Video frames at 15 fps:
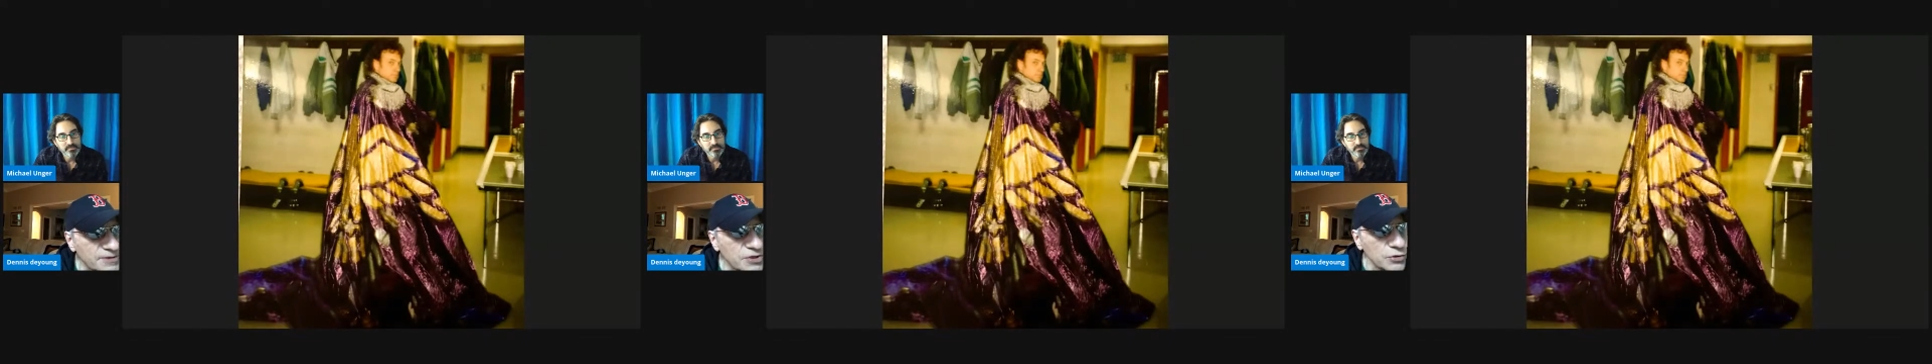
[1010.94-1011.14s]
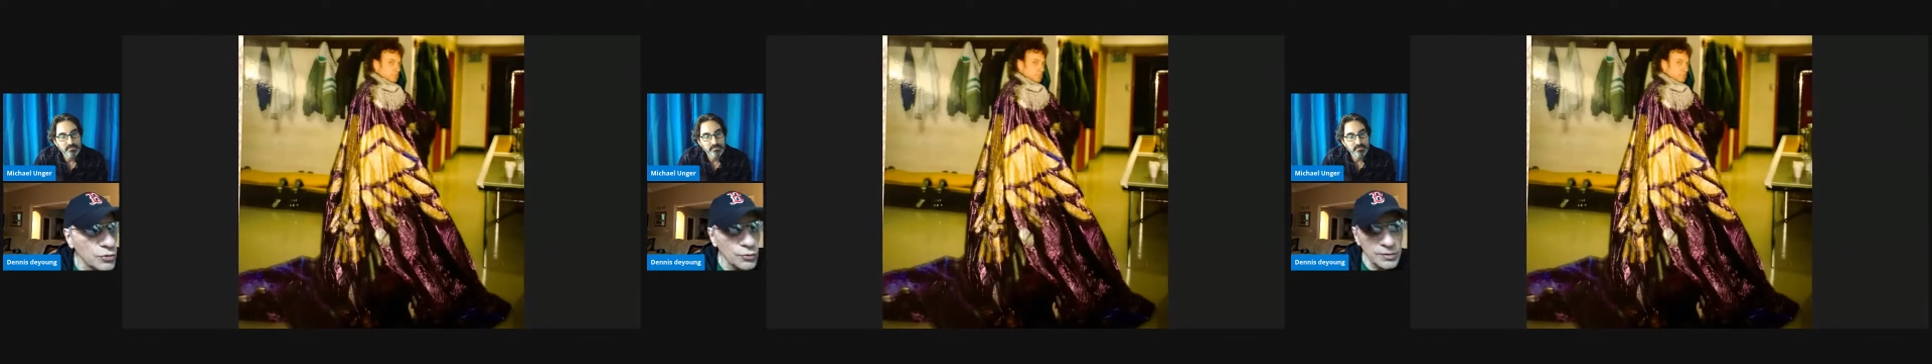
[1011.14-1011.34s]

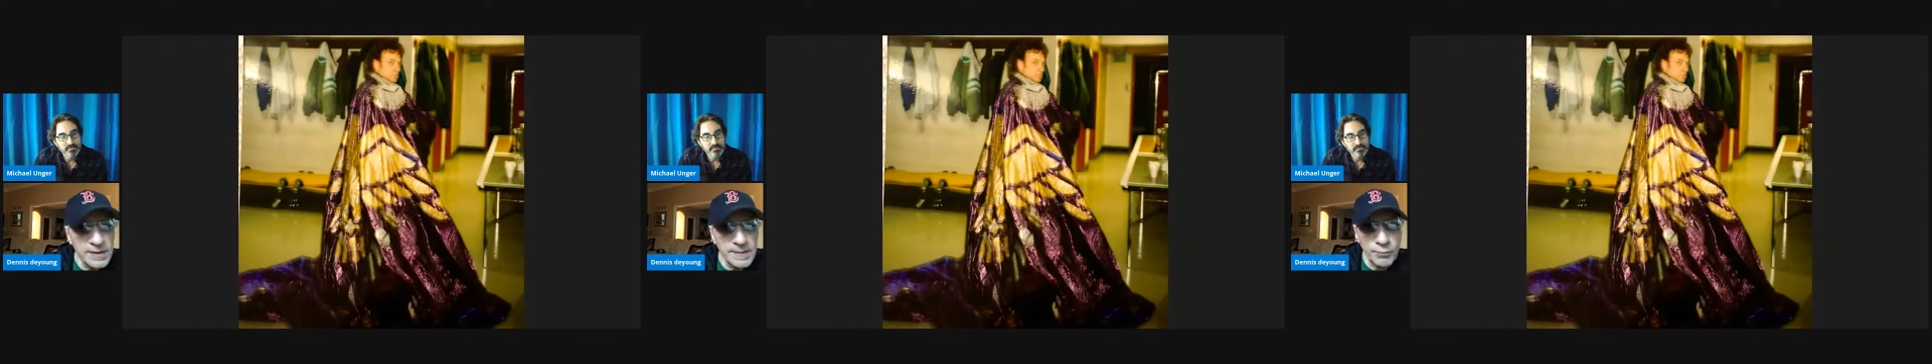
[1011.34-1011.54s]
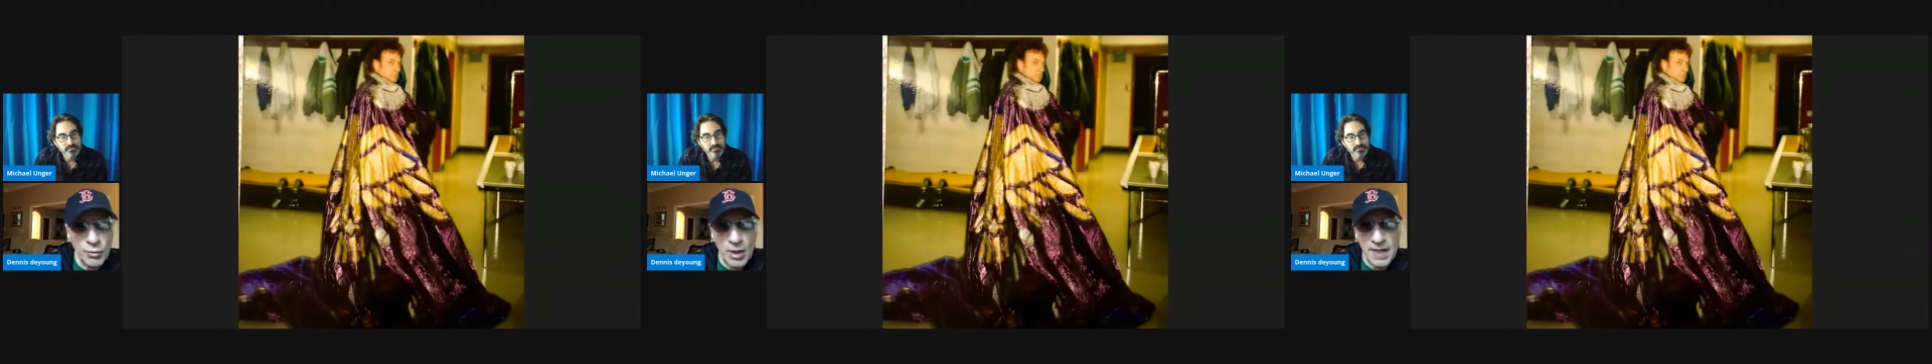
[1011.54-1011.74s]

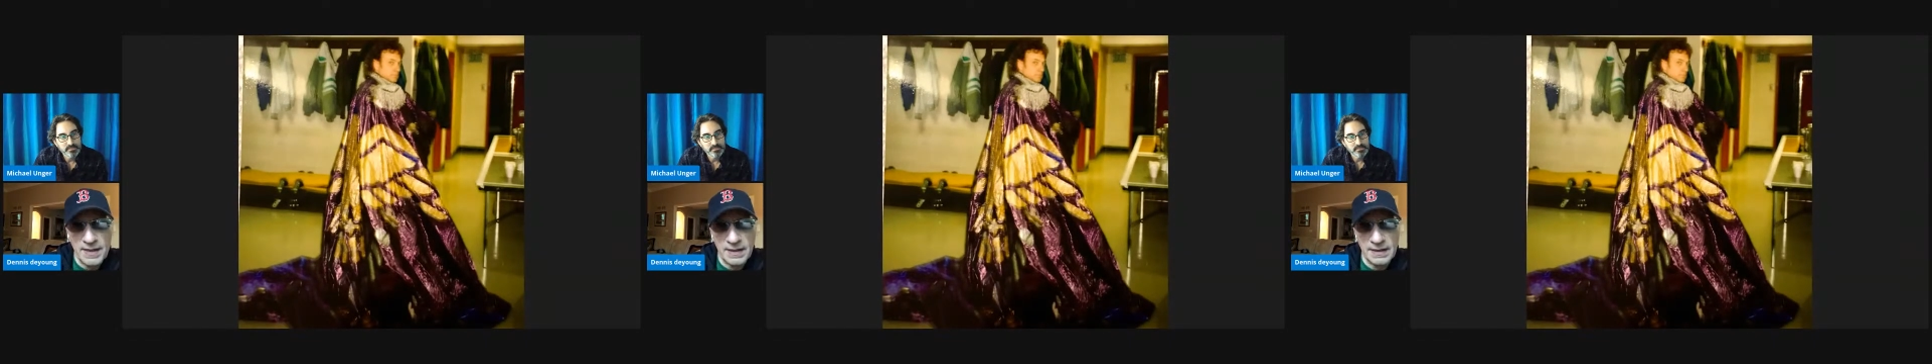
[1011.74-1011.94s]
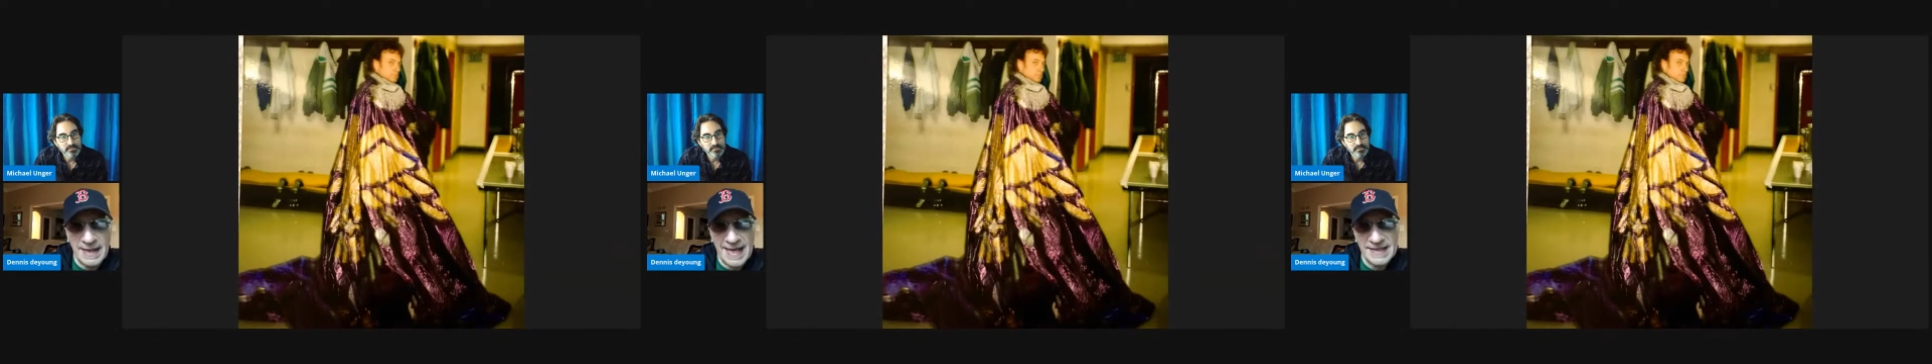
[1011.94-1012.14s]
absolutely
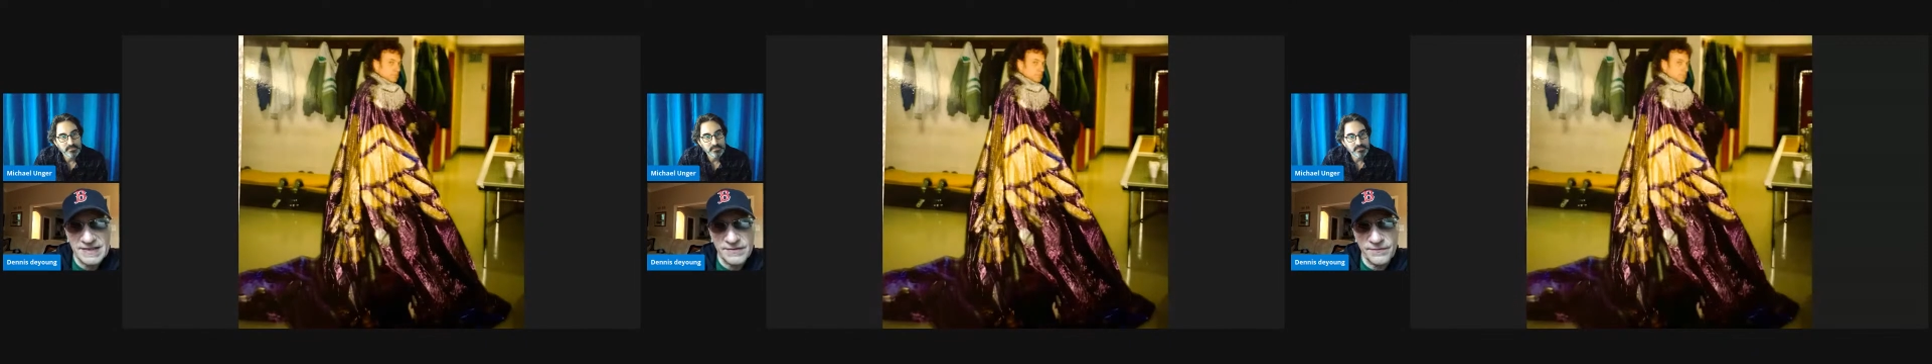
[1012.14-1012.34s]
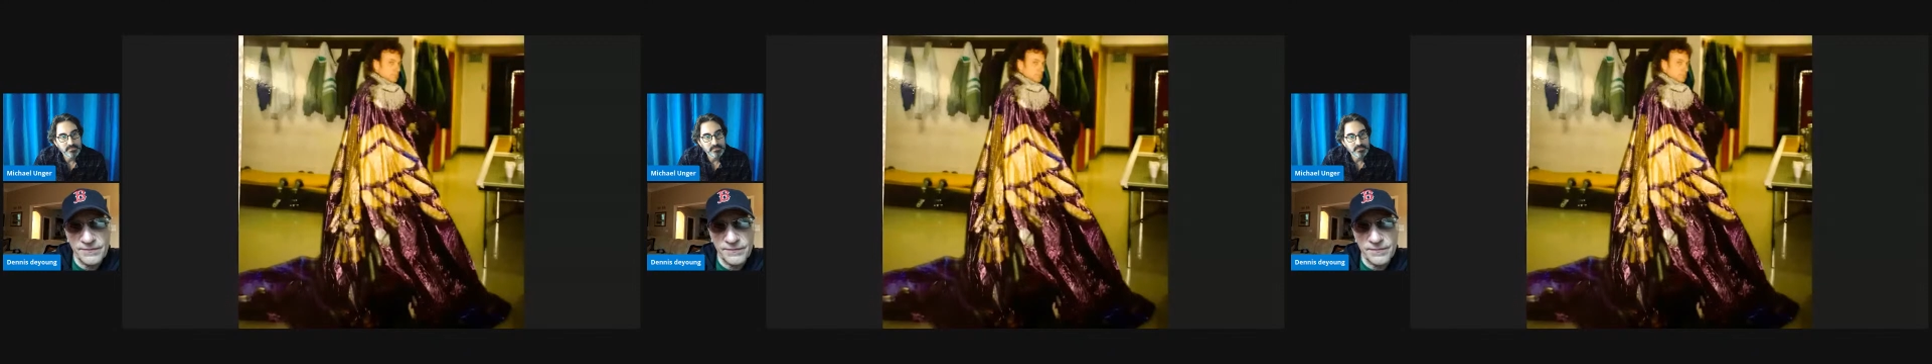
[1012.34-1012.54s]
brought
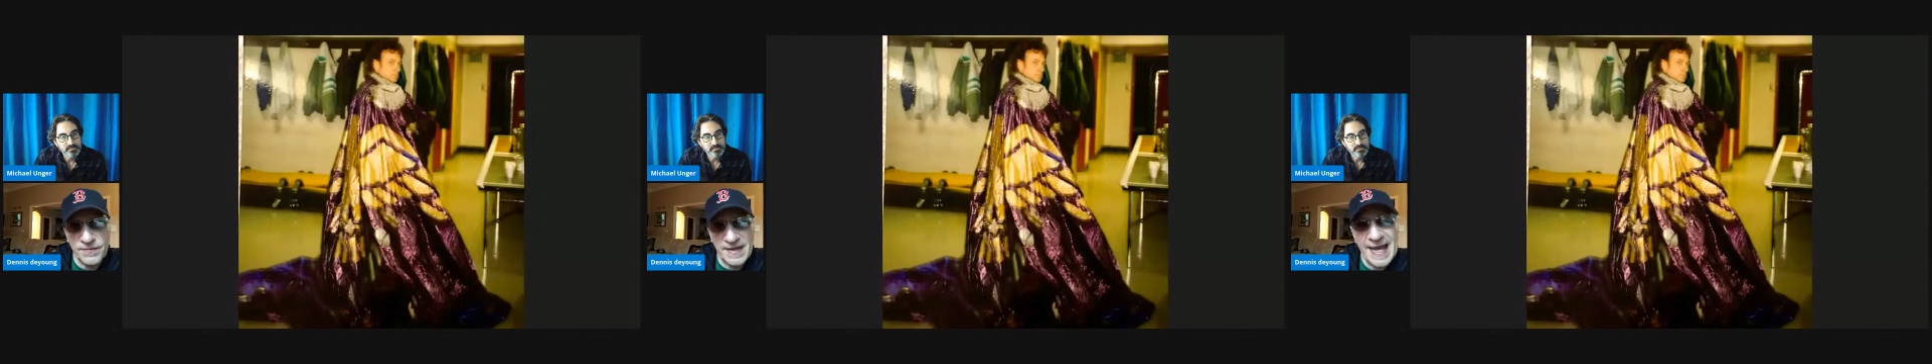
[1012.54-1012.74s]
lots of